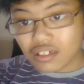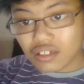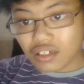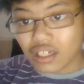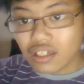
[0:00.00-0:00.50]

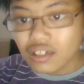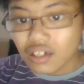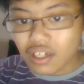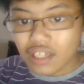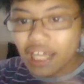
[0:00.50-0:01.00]
Okay,
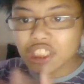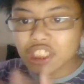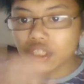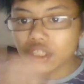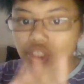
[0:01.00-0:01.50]
next
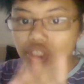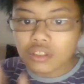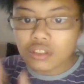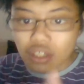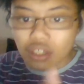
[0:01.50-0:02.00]
question
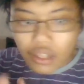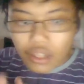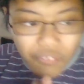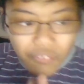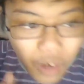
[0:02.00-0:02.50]

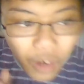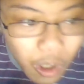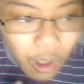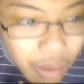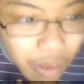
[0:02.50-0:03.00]

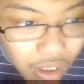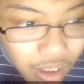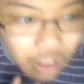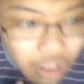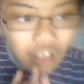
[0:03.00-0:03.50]
from
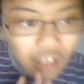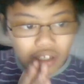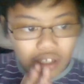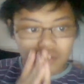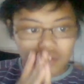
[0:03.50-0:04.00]

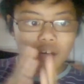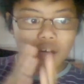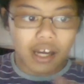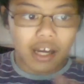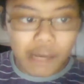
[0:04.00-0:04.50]

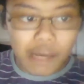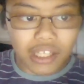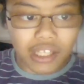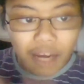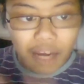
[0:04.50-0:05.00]
Nama
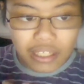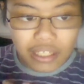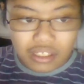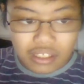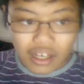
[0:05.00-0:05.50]
Ahmed.
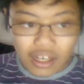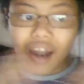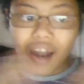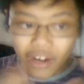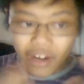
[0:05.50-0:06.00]

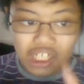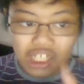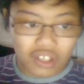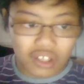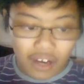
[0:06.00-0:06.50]
I finally
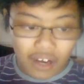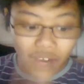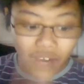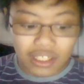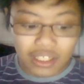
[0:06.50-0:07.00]

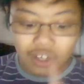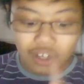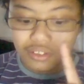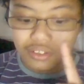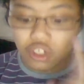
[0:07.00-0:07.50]

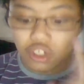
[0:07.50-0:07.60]
got your